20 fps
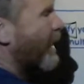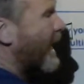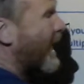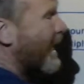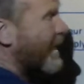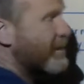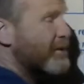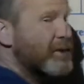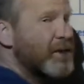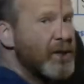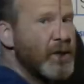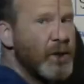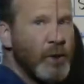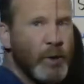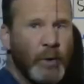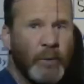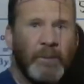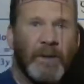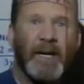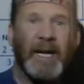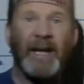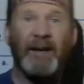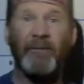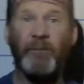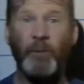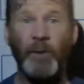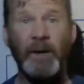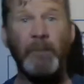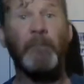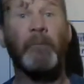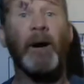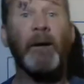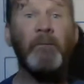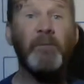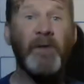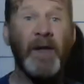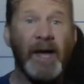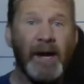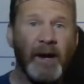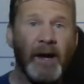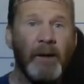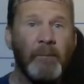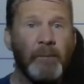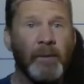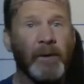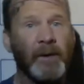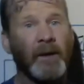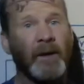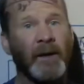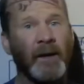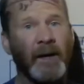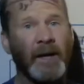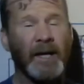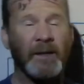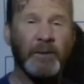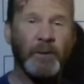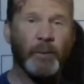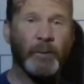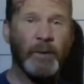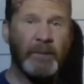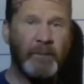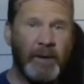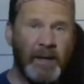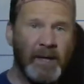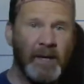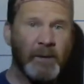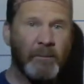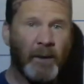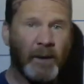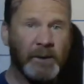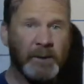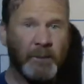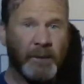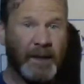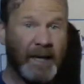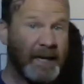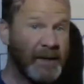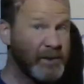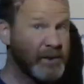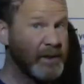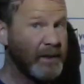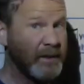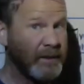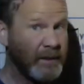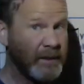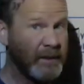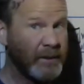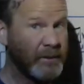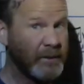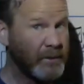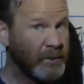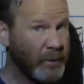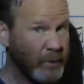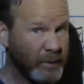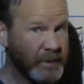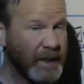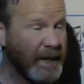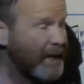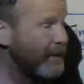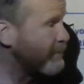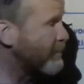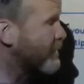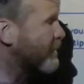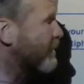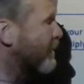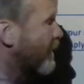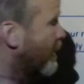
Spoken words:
x cubed, if we bump that up and do repeated multiplication 2 times,